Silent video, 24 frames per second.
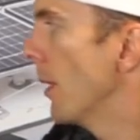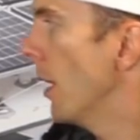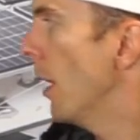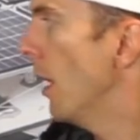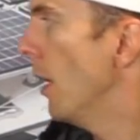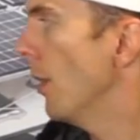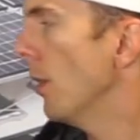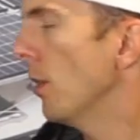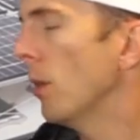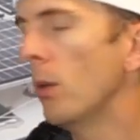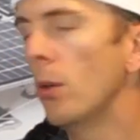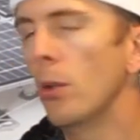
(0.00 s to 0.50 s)

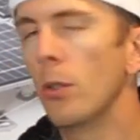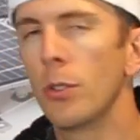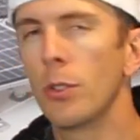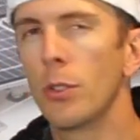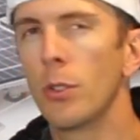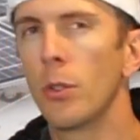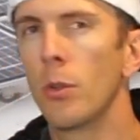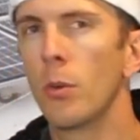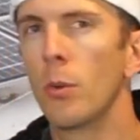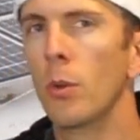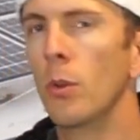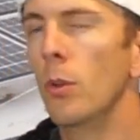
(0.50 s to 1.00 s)
all the holes in
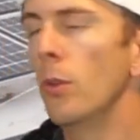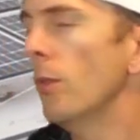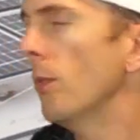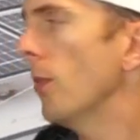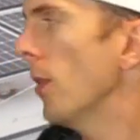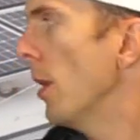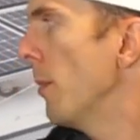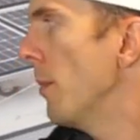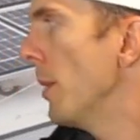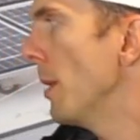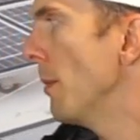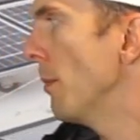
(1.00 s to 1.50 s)
your roof
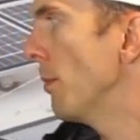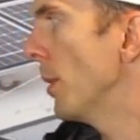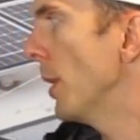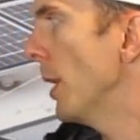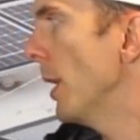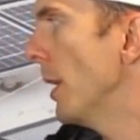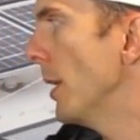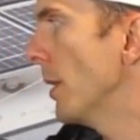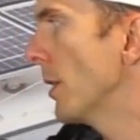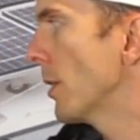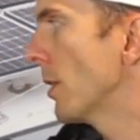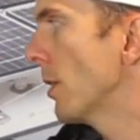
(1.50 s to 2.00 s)
are being
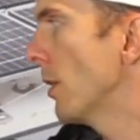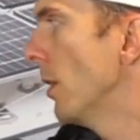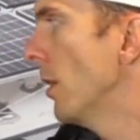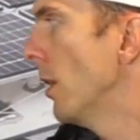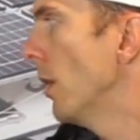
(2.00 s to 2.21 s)
placed